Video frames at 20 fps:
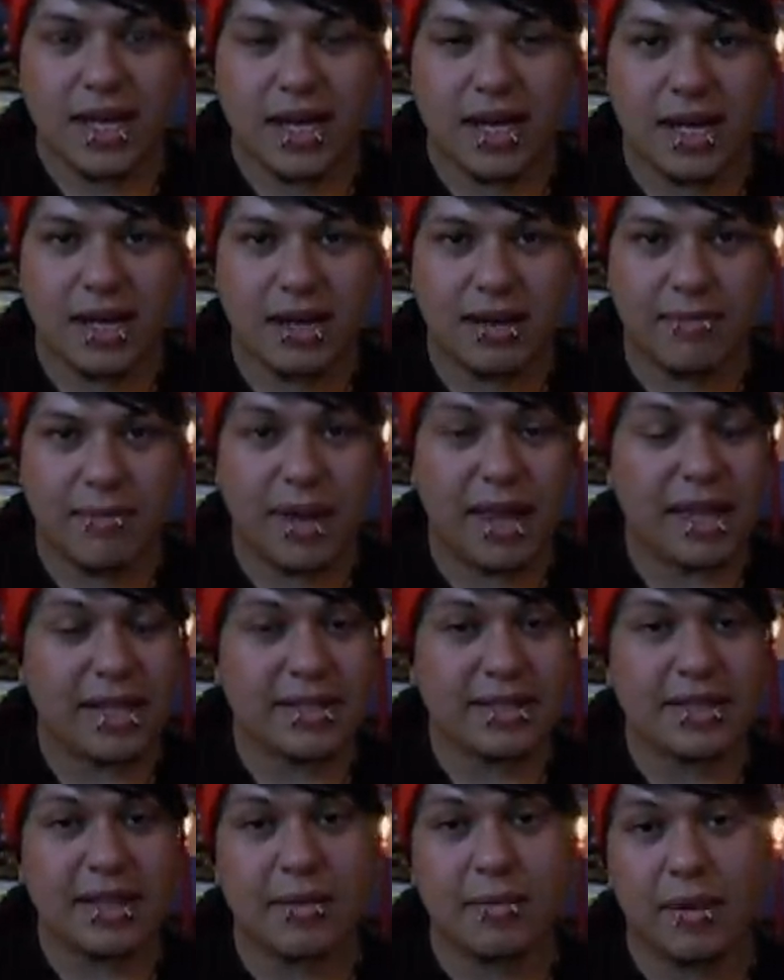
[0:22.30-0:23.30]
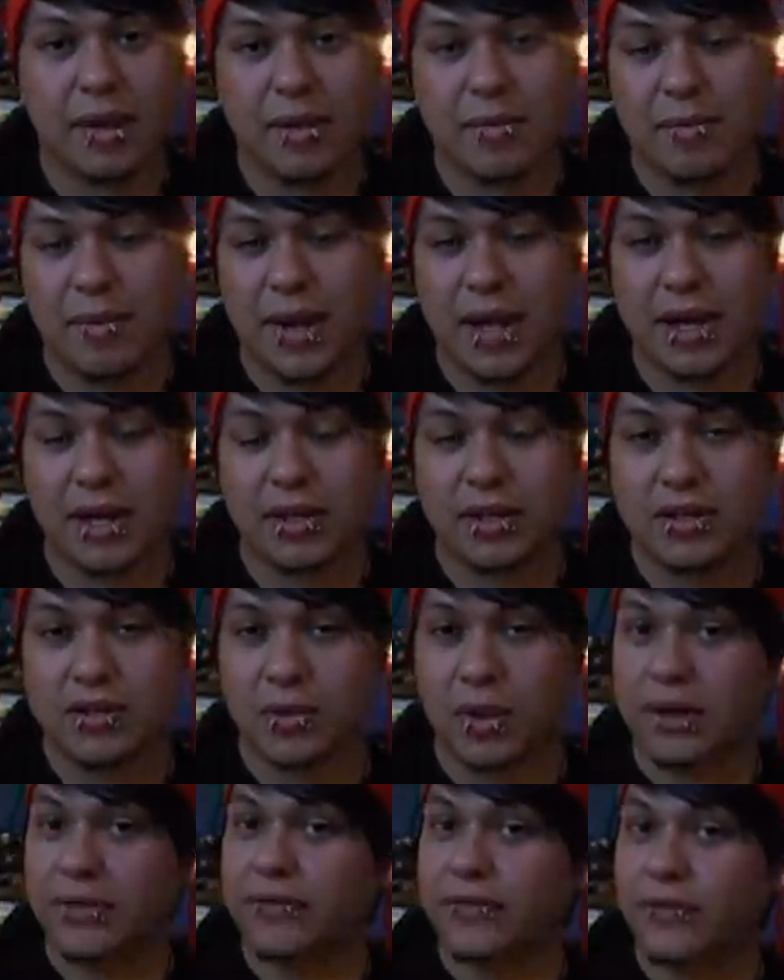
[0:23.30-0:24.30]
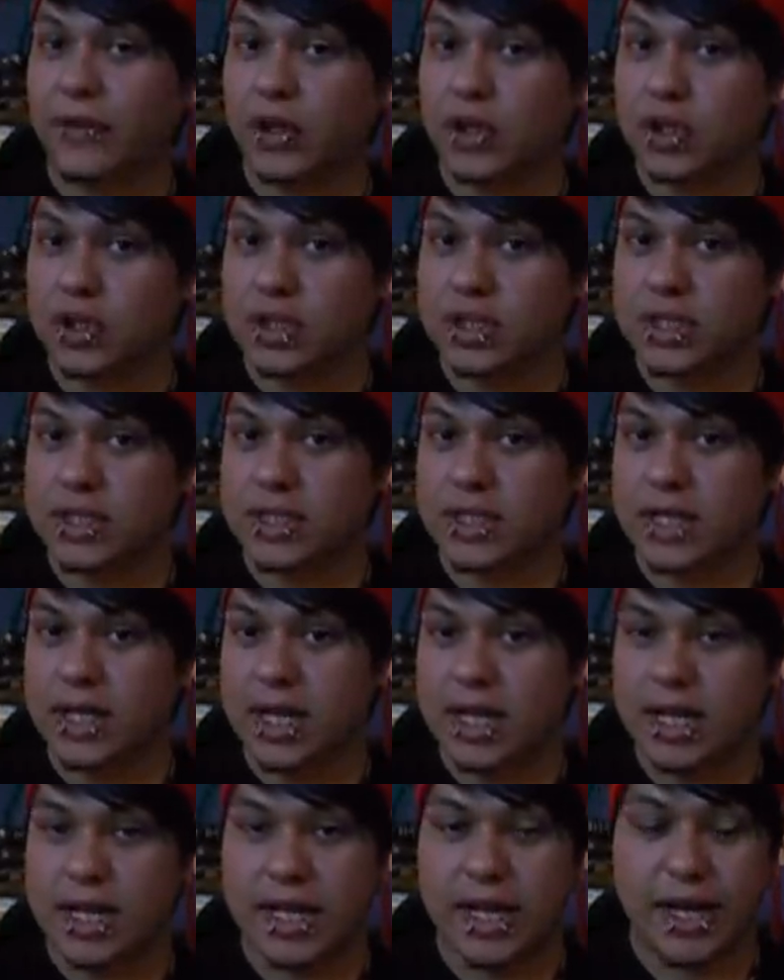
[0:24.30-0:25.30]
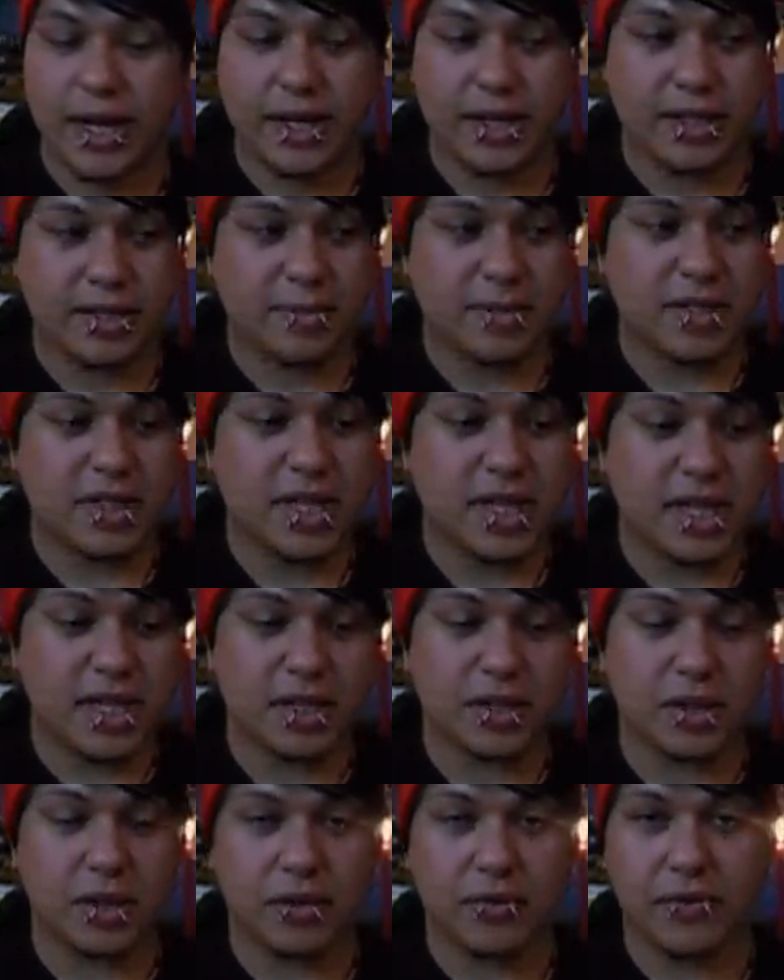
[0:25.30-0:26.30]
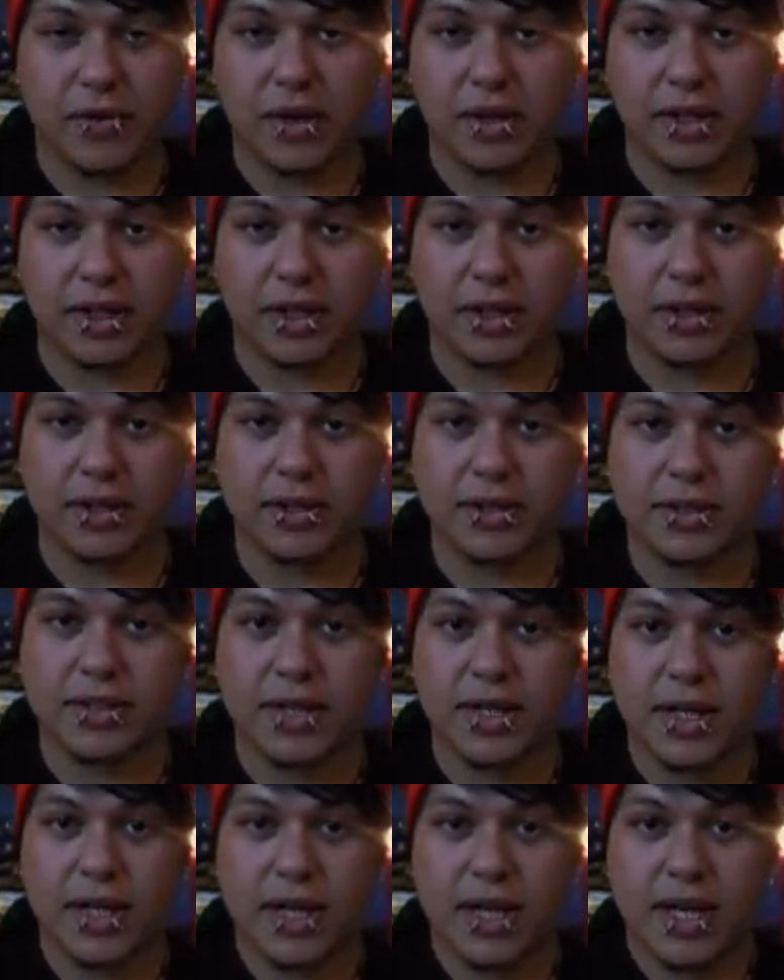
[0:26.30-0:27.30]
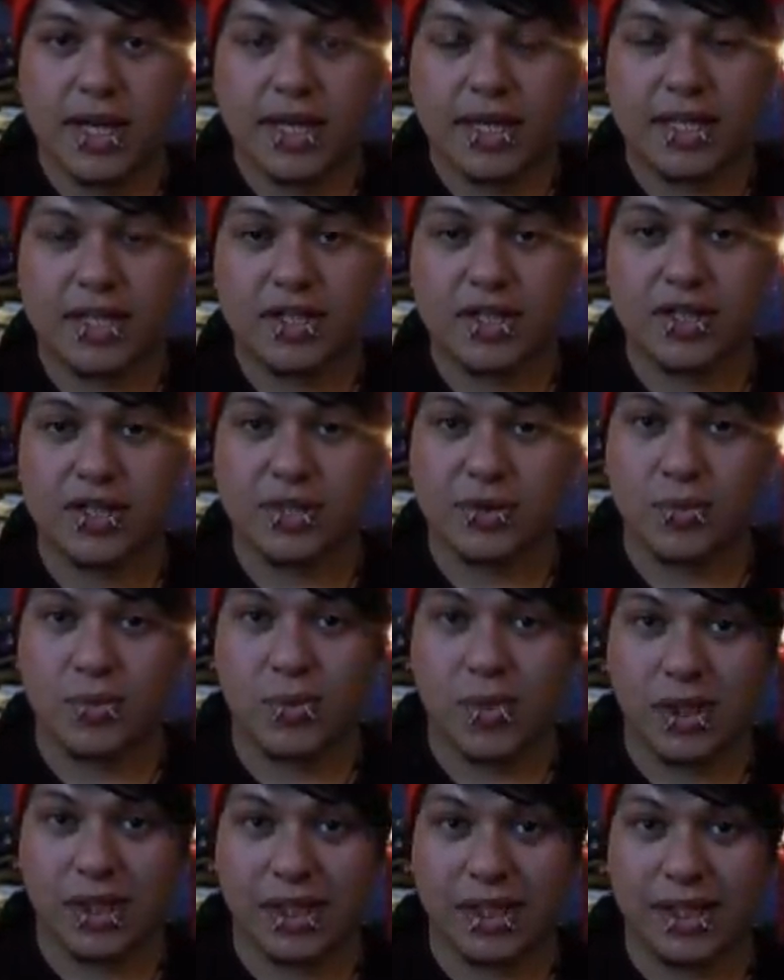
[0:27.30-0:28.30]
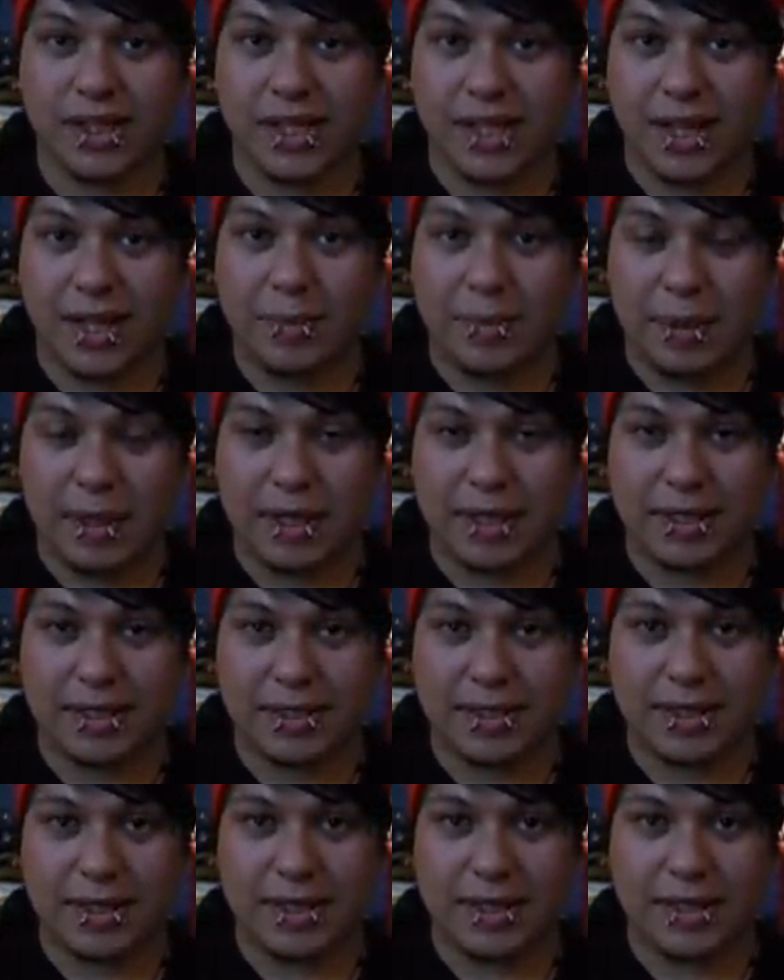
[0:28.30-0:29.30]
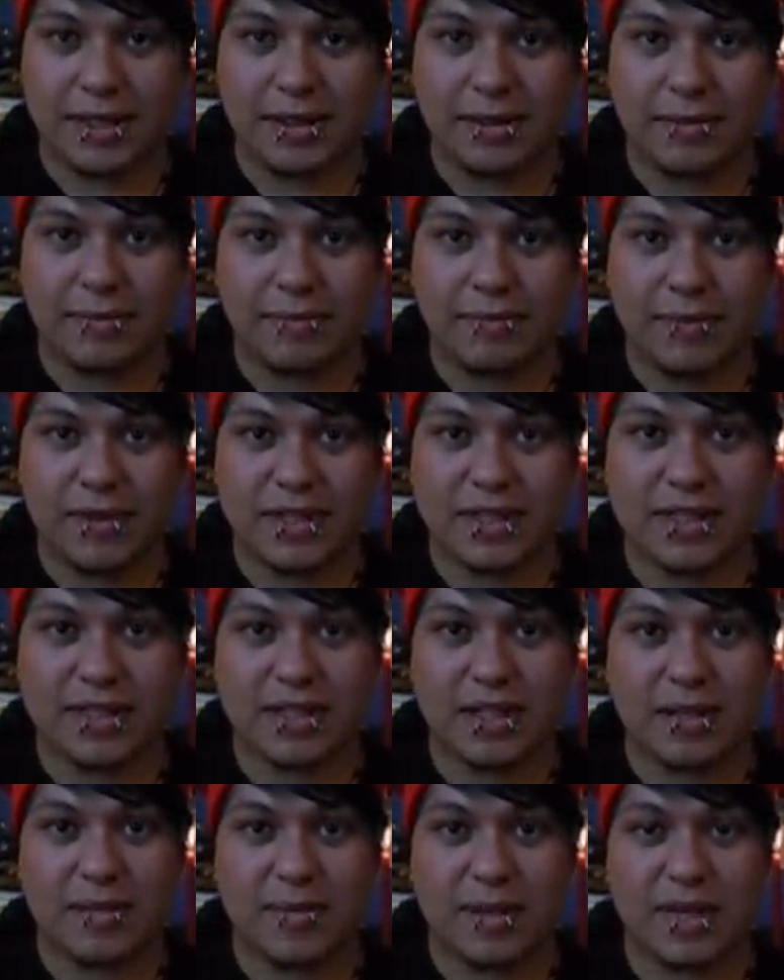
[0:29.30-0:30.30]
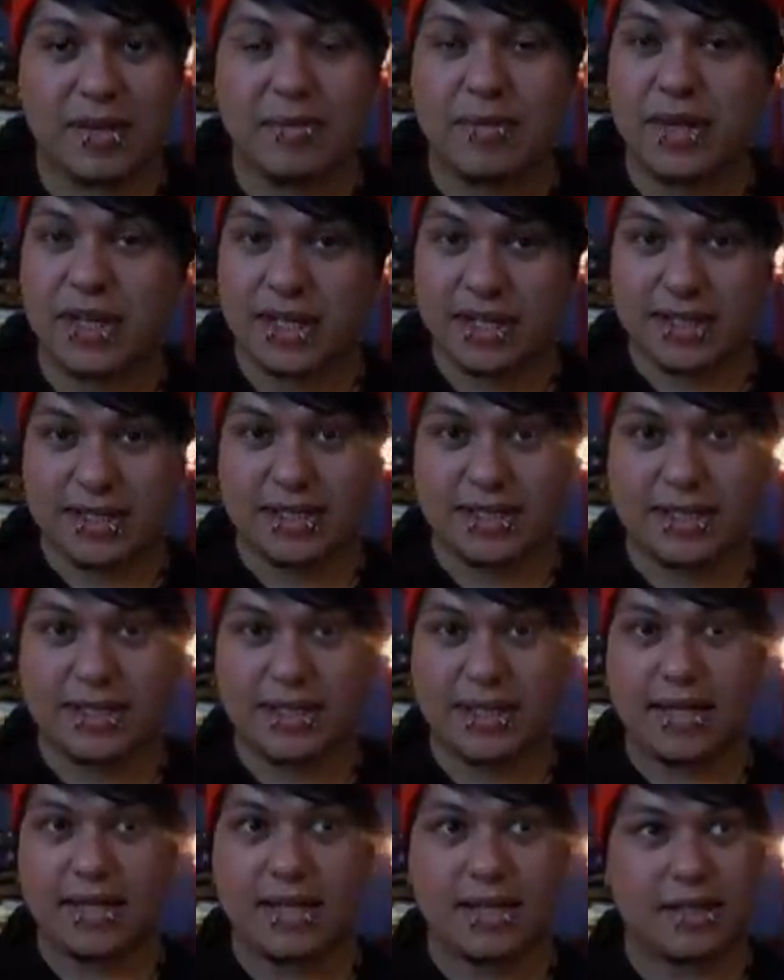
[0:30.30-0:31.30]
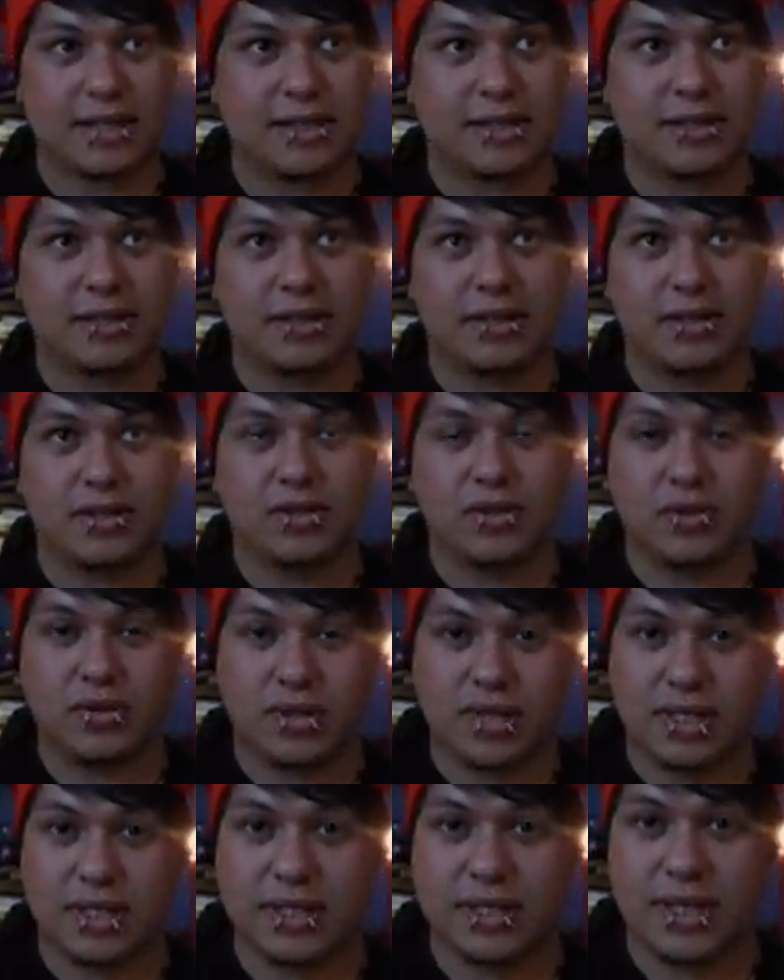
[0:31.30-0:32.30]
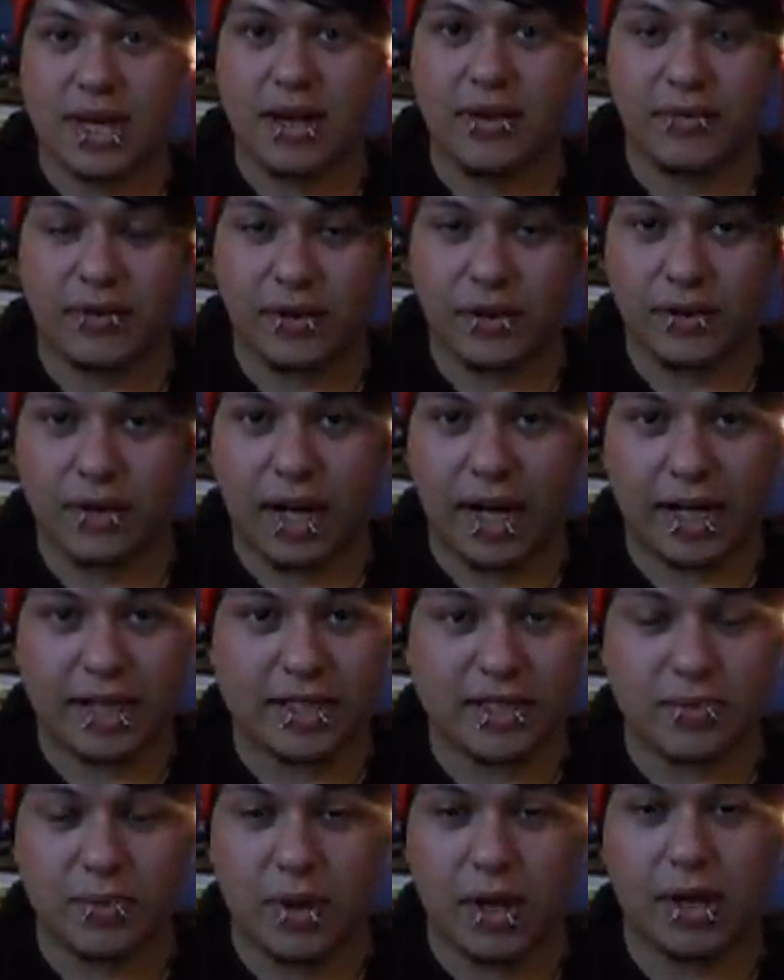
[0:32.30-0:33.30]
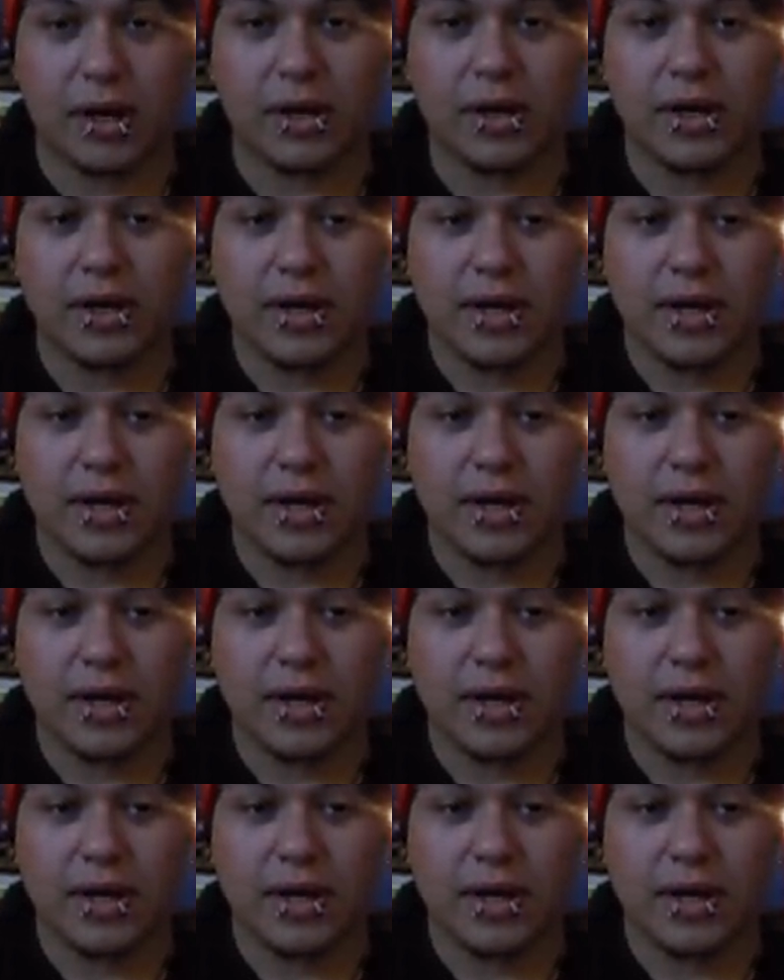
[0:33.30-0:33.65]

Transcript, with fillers: I like to celebrate mine on the 21st, and especially this year of all years. This year is really epic. This is going to be the biggest solstice ever, I swear.